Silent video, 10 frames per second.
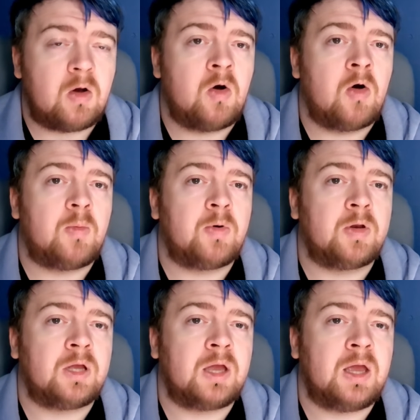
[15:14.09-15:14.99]
or
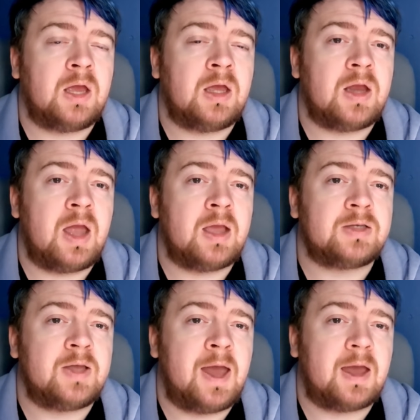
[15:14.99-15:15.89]
putting it in a
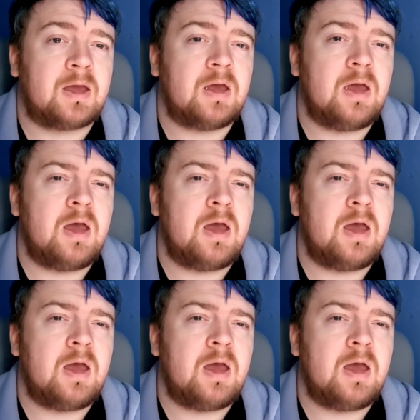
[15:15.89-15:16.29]
deck